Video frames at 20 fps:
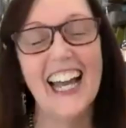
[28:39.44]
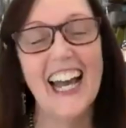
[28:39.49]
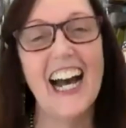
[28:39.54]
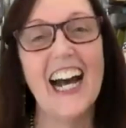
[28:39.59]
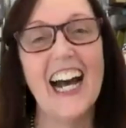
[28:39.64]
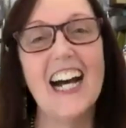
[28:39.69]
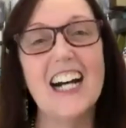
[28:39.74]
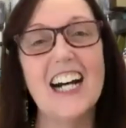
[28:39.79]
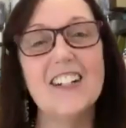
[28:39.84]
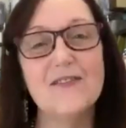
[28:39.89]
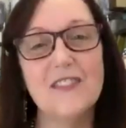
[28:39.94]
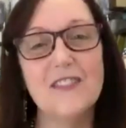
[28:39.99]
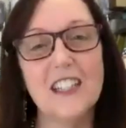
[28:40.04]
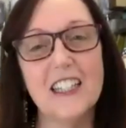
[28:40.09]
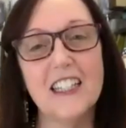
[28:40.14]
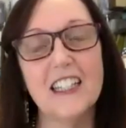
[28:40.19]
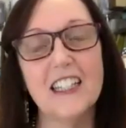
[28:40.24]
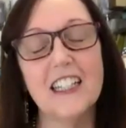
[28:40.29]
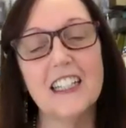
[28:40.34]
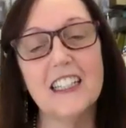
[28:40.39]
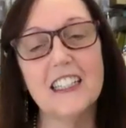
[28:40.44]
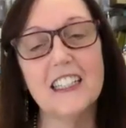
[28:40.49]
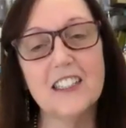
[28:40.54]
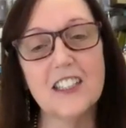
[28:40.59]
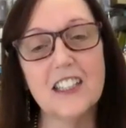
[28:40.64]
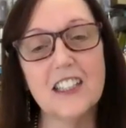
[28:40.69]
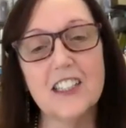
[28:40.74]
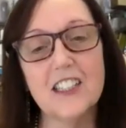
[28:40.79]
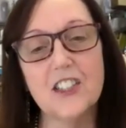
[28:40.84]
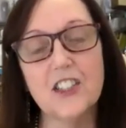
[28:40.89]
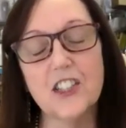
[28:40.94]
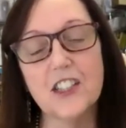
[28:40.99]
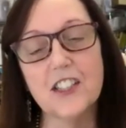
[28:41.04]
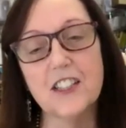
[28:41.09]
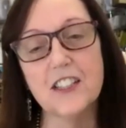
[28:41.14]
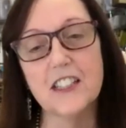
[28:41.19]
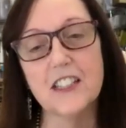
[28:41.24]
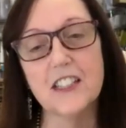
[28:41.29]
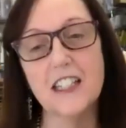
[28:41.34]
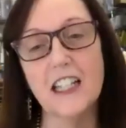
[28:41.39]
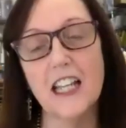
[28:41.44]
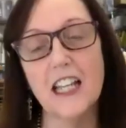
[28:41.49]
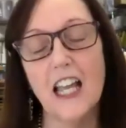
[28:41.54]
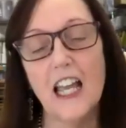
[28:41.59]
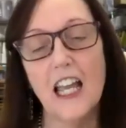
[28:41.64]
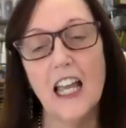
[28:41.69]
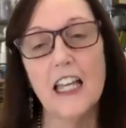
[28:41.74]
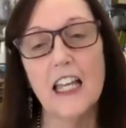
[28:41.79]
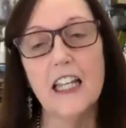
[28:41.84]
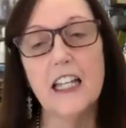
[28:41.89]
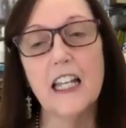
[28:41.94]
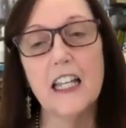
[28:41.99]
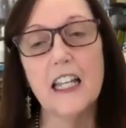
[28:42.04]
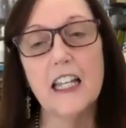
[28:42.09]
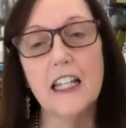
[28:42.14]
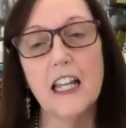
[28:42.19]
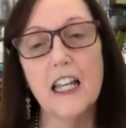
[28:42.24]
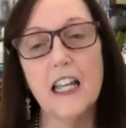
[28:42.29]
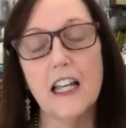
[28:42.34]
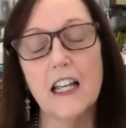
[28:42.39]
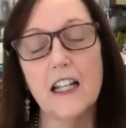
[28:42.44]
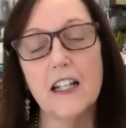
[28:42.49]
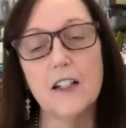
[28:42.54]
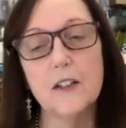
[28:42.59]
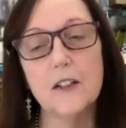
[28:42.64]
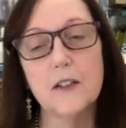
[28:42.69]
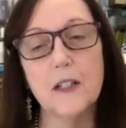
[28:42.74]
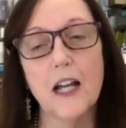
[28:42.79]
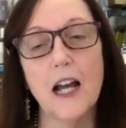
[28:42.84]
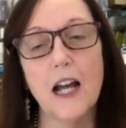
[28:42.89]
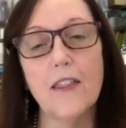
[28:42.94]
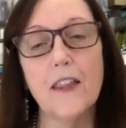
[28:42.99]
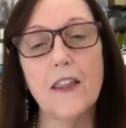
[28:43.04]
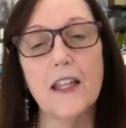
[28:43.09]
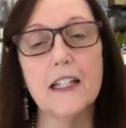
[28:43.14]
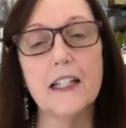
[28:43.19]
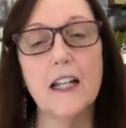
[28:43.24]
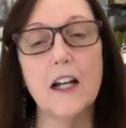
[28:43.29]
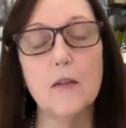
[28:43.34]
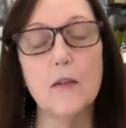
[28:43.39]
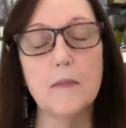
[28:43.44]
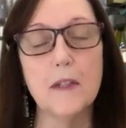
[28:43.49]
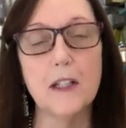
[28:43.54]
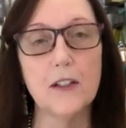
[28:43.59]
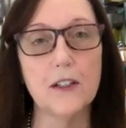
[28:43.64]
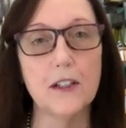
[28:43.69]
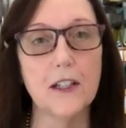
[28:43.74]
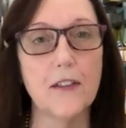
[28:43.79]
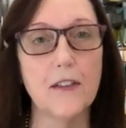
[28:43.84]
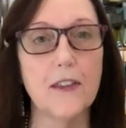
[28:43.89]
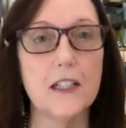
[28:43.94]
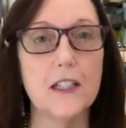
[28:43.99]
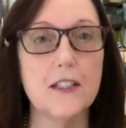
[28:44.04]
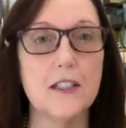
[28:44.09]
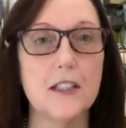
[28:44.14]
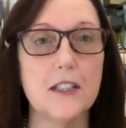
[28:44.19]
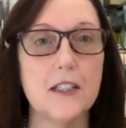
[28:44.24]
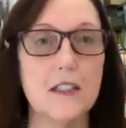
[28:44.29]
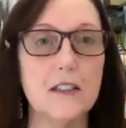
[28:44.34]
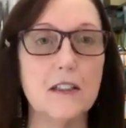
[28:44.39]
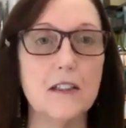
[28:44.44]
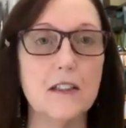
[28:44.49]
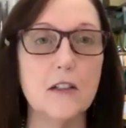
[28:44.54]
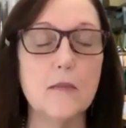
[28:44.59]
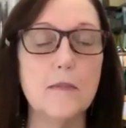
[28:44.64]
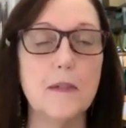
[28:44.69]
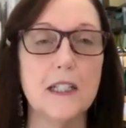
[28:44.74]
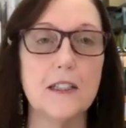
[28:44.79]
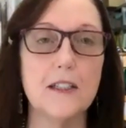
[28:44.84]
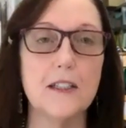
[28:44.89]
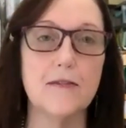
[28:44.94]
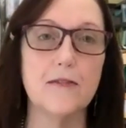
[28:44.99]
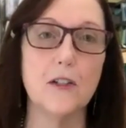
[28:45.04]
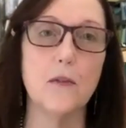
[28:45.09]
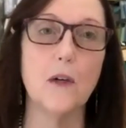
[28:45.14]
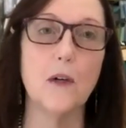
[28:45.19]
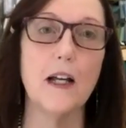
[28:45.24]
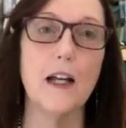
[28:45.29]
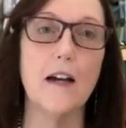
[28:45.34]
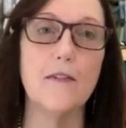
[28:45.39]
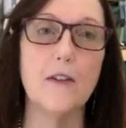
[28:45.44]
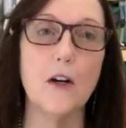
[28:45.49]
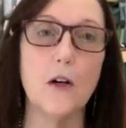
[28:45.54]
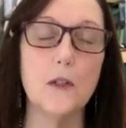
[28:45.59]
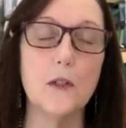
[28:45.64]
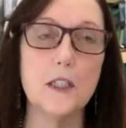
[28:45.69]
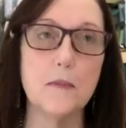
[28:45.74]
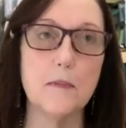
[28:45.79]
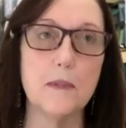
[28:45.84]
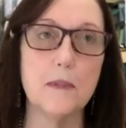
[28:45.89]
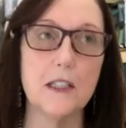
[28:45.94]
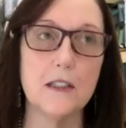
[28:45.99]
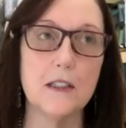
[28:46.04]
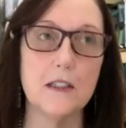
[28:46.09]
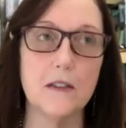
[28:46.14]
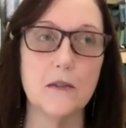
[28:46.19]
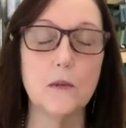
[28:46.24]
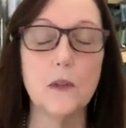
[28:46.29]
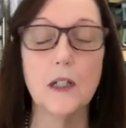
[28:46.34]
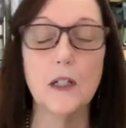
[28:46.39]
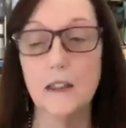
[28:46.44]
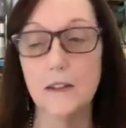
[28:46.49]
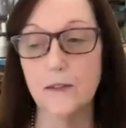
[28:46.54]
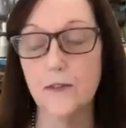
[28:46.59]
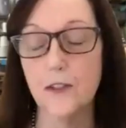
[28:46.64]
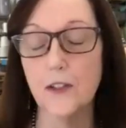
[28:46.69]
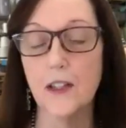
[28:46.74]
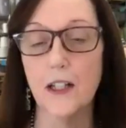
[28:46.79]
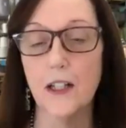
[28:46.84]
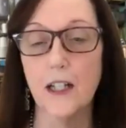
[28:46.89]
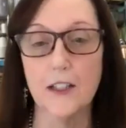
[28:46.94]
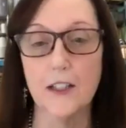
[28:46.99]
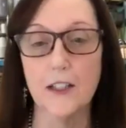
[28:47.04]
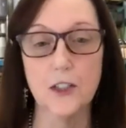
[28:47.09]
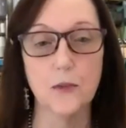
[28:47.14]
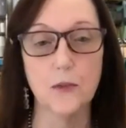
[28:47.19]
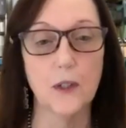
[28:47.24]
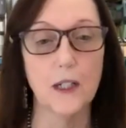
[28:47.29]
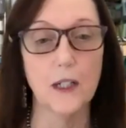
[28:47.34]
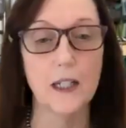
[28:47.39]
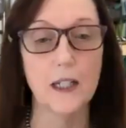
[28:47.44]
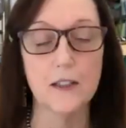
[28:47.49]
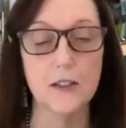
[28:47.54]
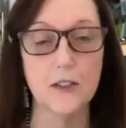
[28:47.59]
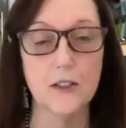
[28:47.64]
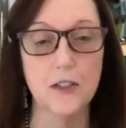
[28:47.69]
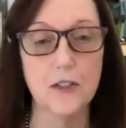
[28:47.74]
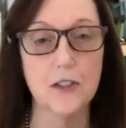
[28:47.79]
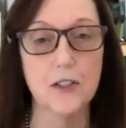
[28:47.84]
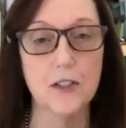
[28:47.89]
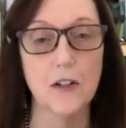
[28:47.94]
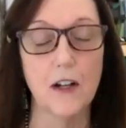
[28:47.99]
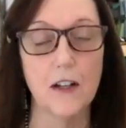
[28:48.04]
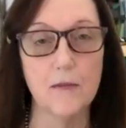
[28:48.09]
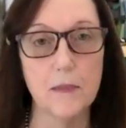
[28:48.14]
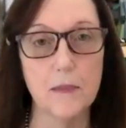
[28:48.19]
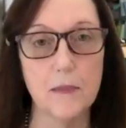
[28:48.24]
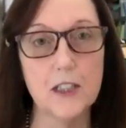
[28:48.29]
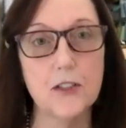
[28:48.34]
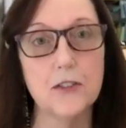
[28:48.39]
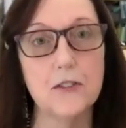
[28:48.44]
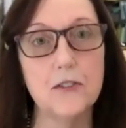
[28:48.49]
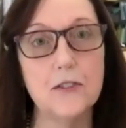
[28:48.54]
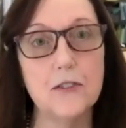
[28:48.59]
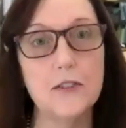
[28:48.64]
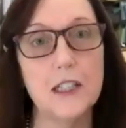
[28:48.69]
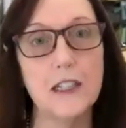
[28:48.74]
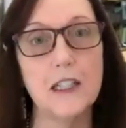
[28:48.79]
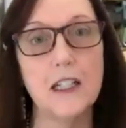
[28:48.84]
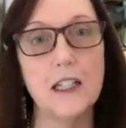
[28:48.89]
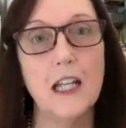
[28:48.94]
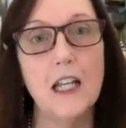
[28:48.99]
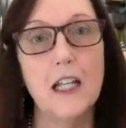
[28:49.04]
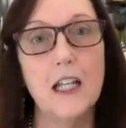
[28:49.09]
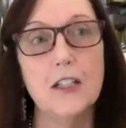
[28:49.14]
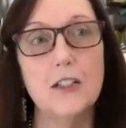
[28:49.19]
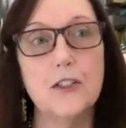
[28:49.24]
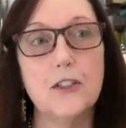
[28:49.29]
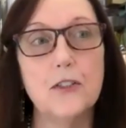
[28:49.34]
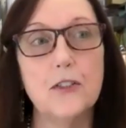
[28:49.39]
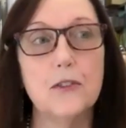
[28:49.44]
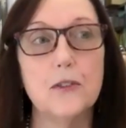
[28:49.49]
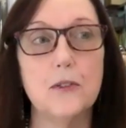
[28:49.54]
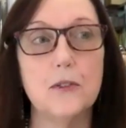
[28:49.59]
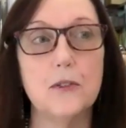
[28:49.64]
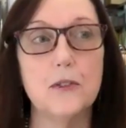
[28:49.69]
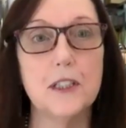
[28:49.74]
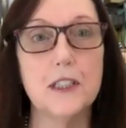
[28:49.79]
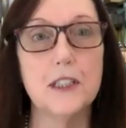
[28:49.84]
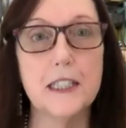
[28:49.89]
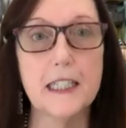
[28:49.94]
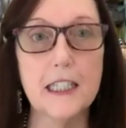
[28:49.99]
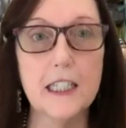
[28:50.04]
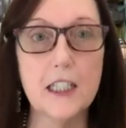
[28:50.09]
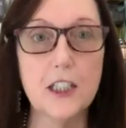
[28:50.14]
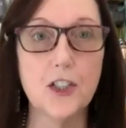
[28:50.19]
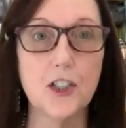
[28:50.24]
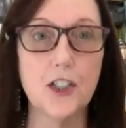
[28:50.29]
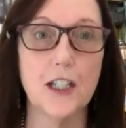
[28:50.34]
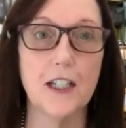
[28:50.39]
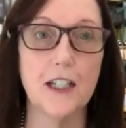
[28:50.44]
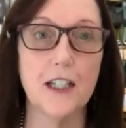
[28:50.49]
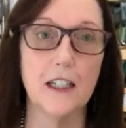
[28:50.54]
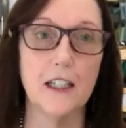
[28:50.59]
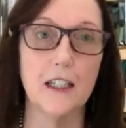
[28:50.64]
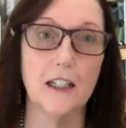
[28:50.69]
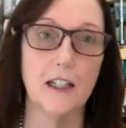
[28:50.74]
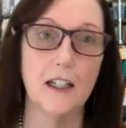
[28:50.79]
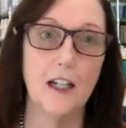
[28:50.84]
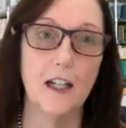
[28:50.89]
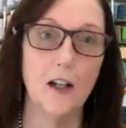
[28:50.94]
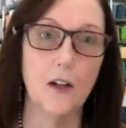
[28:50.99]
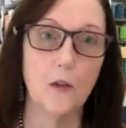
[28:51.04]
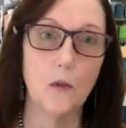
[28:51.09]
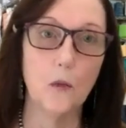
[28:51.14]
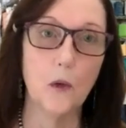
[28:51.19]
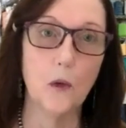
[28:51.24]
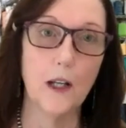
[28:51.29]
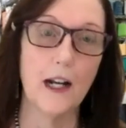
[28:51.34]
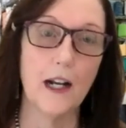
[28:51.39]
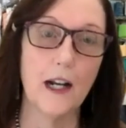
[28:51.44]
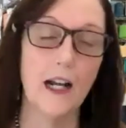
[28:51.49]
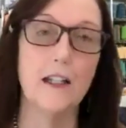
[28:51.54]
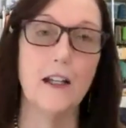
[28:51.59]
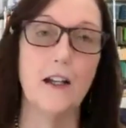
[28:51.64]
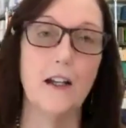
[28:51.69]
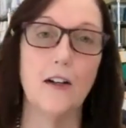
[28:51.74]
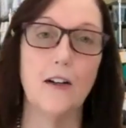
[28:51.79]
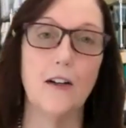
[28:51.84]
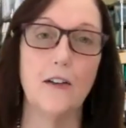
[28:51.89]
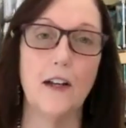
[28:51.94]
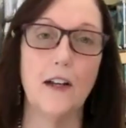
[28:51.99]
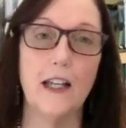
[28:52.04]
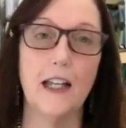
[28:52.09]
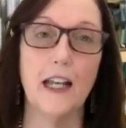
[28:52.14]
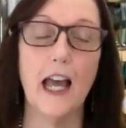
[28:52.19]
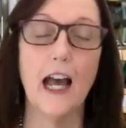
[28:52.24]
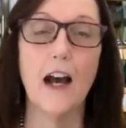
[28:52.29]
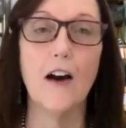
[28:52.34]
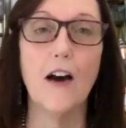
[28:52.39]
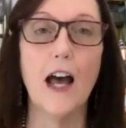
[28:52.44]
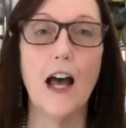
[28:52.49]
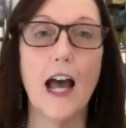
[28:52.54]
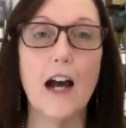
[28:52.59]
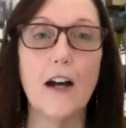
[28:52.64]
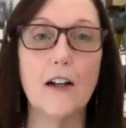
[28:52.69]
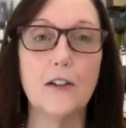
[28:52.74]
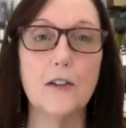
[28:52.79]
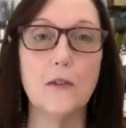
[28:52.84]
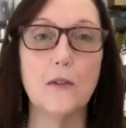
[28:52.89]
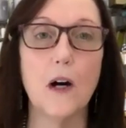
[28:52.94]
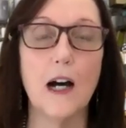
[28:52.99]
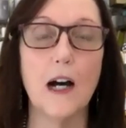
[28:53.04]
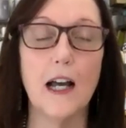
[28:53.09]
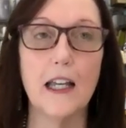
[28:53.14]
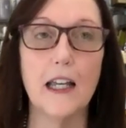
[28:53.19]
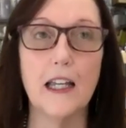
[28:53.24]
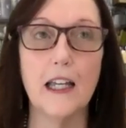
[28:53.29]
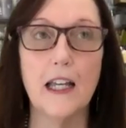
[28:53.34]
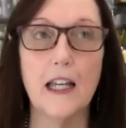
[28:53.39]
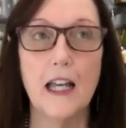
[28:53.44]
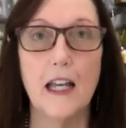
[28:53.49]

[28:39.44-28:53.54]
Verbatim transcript: Um, it, it, it just, it, it, it I think it helped me look at things in a little bit different way. I've always been, well, for the last 20 years or so, I've been tuned in to teaching what I know and how, how do I